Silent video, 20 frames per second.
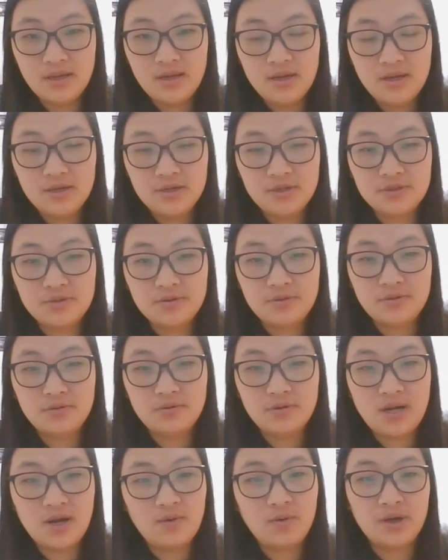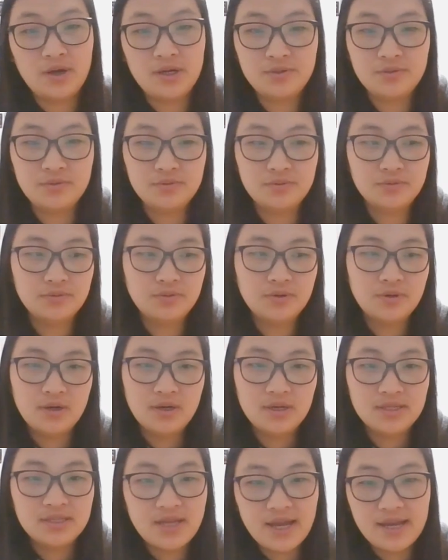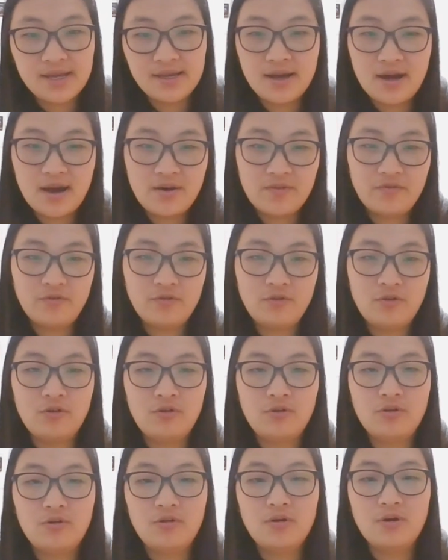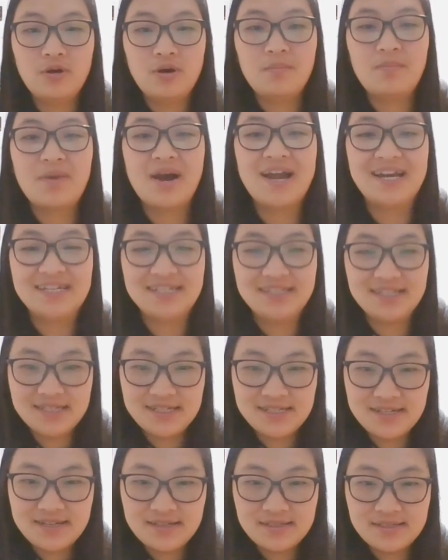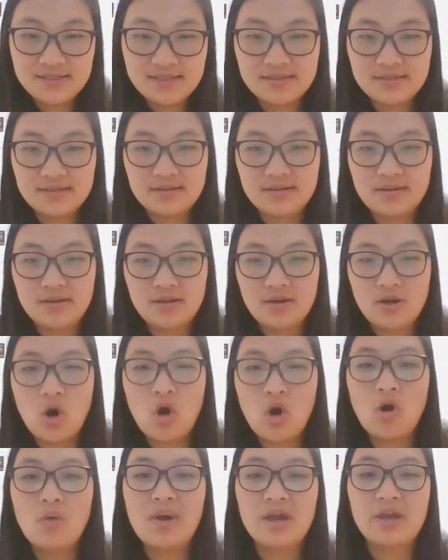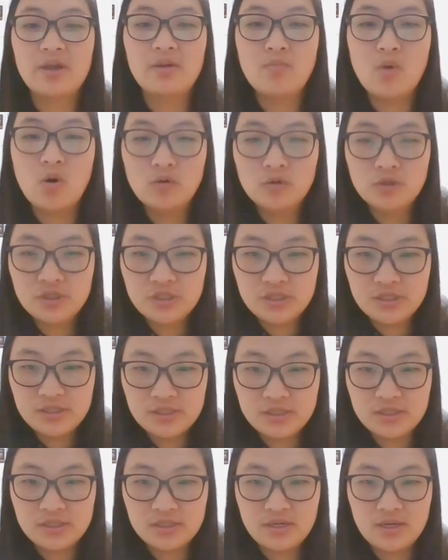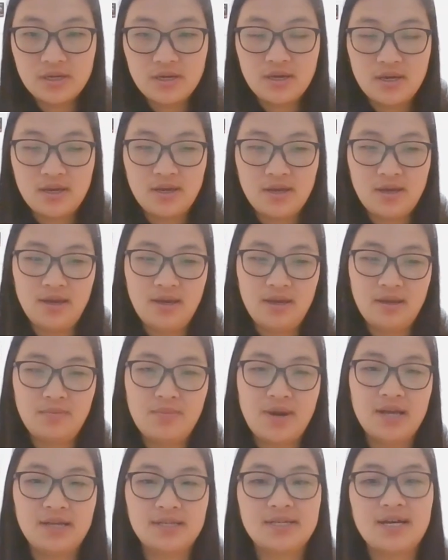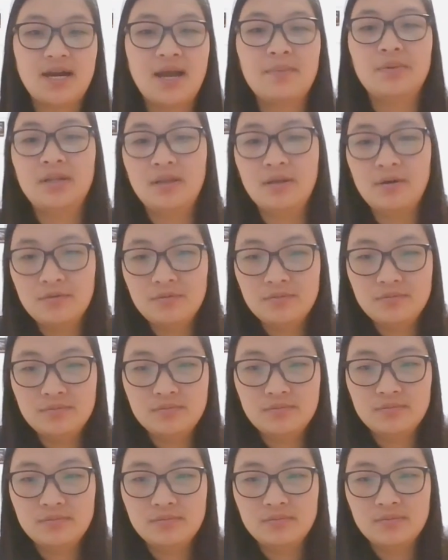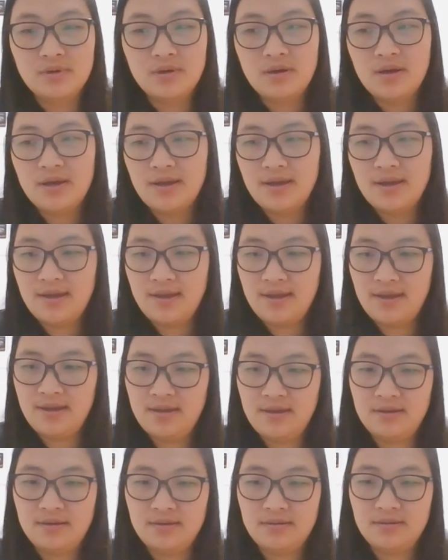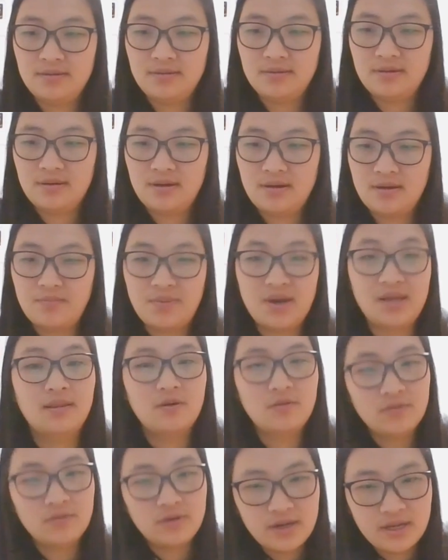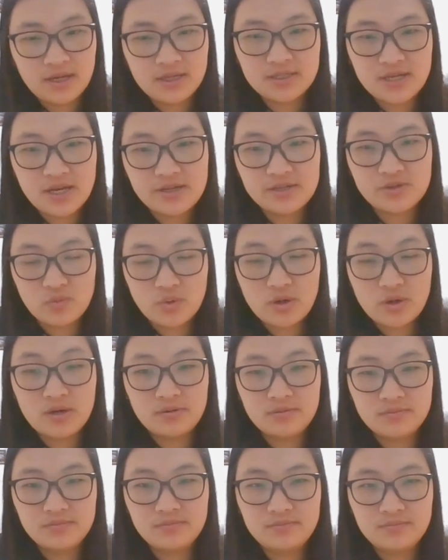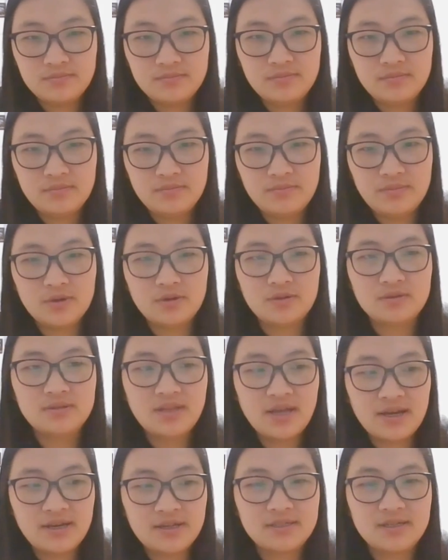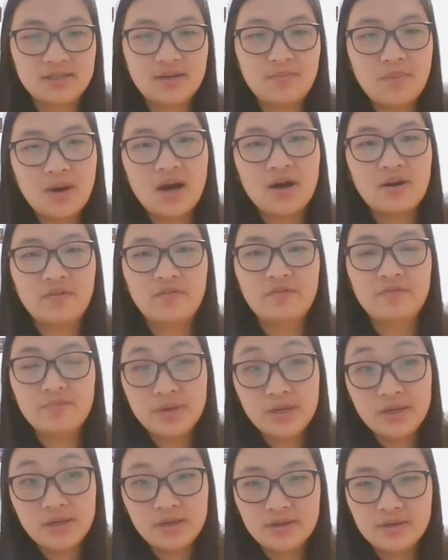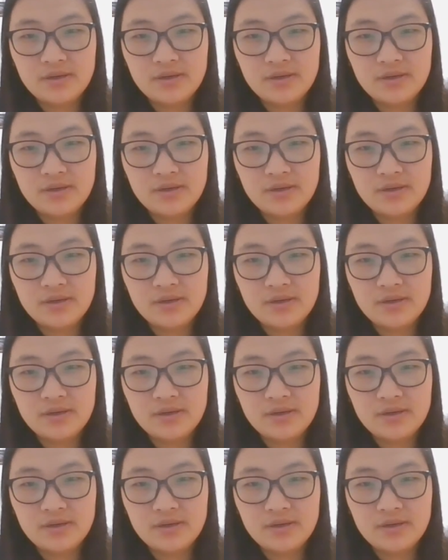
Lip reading: So I would like to thank God for my existence, all my emotions, and my time alone, and my loneliness as well, because that is a part of me.